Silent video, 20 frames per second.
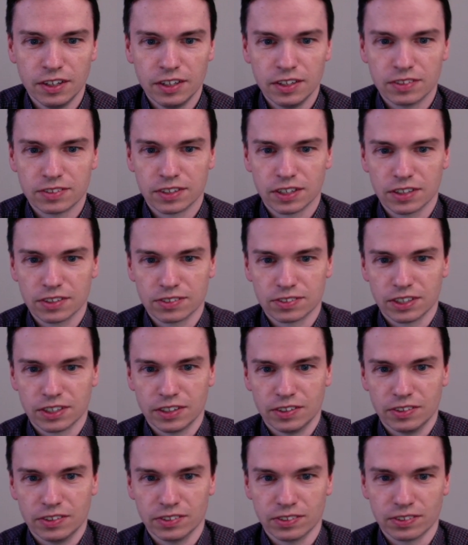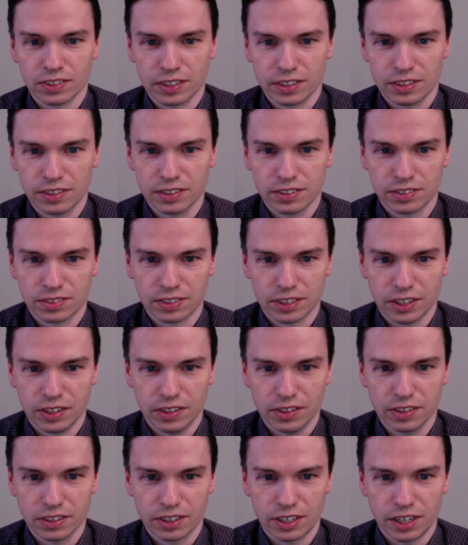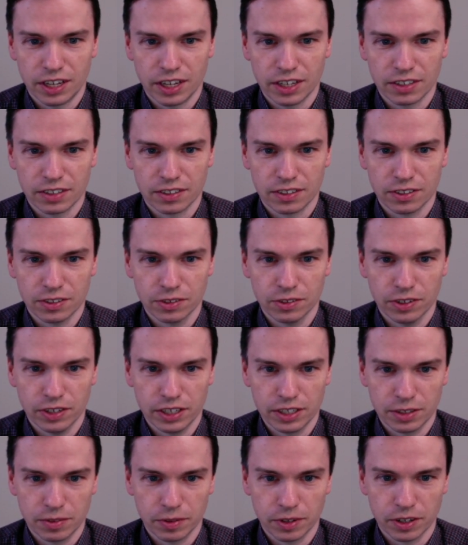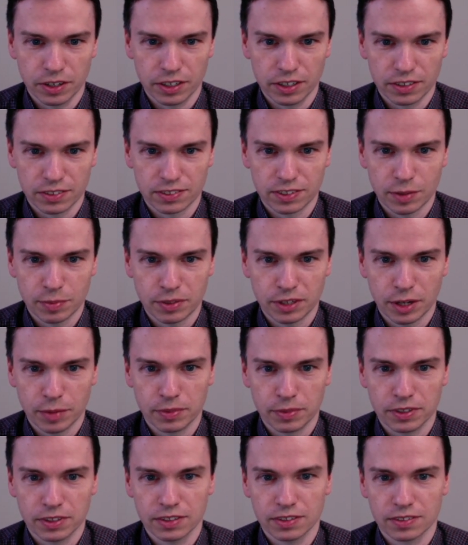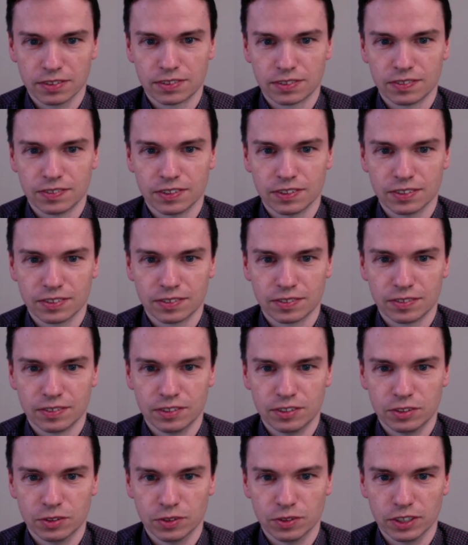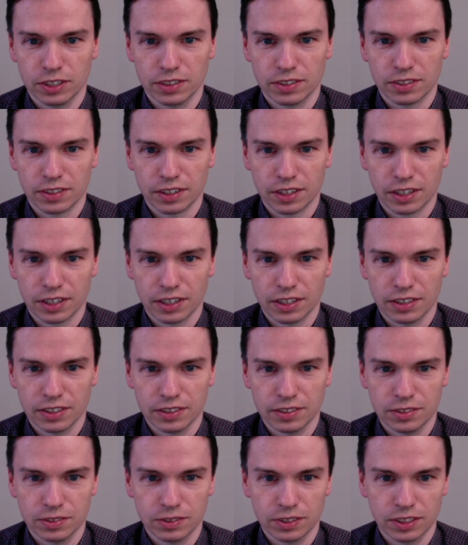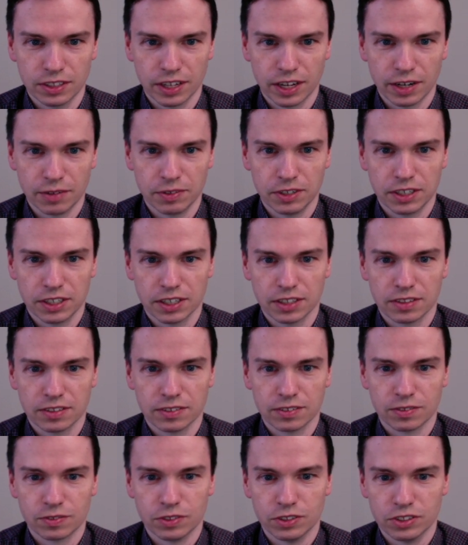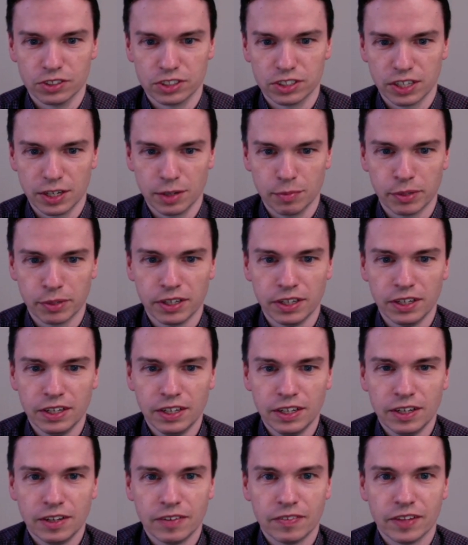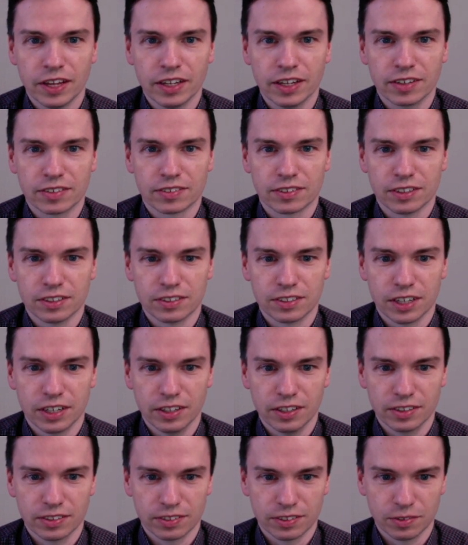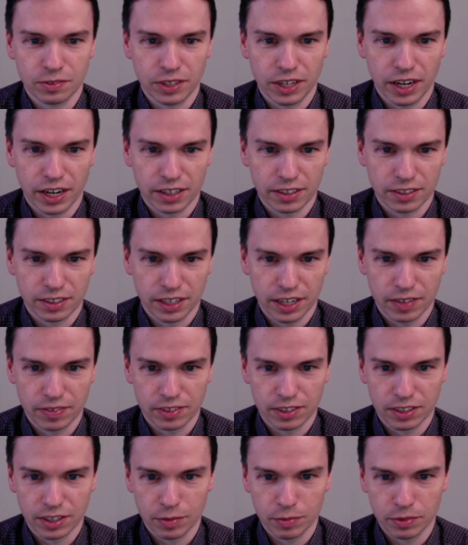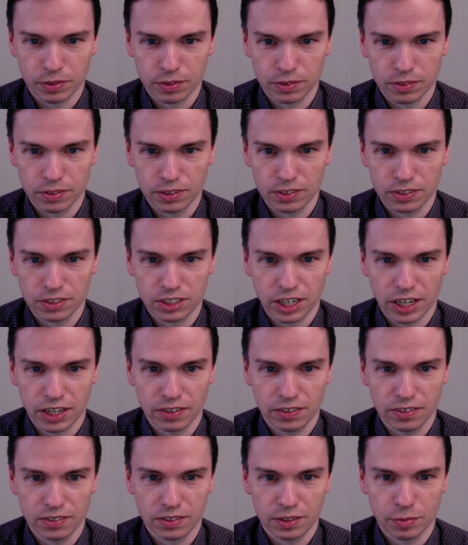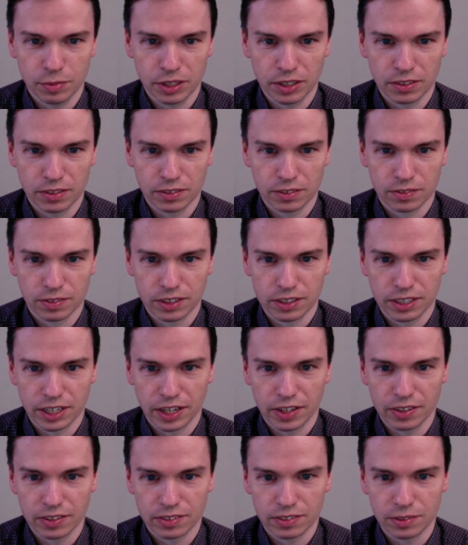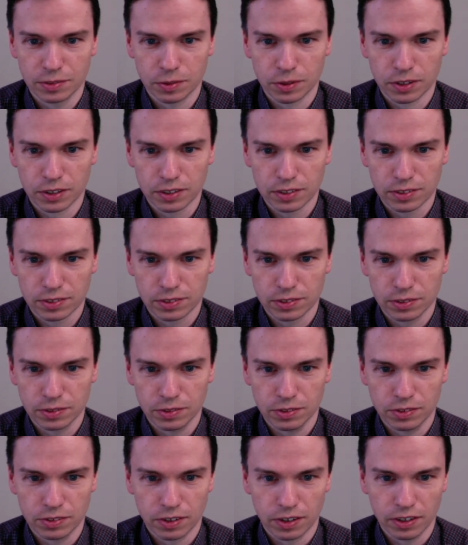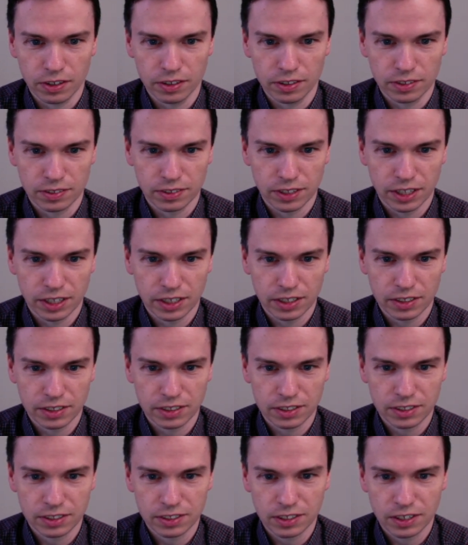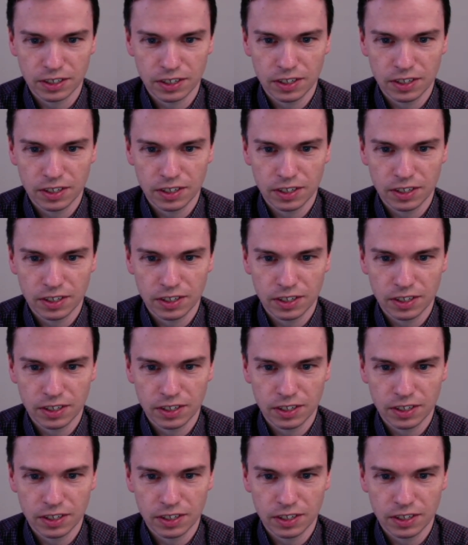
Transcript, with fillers: set of cells like this cell that can't go anywhere except up to this, this joint, and in doing that we get this full shape. And that's going to tell us that we actually have to come through this channel to make this red galaxy work. So we'll draw on this edge,